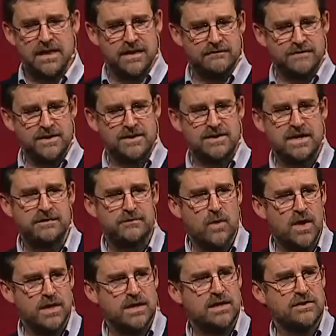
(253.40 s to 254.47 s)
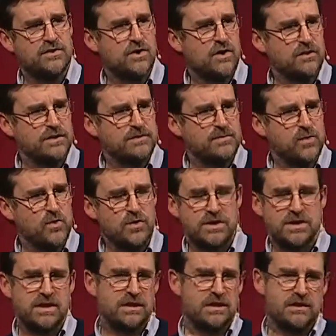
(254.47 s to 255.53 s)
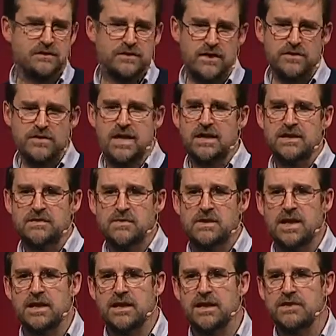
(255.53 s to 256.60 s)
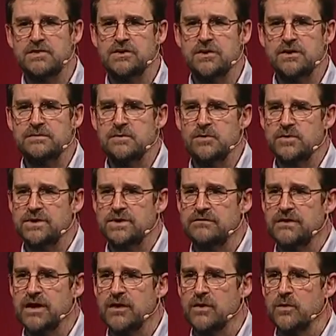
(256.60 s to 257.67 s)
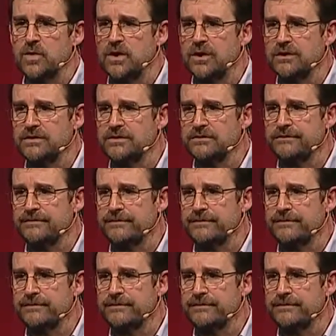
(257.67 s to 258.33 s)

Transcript: if it's anywhere near transport, those eggs will then get transported around the world.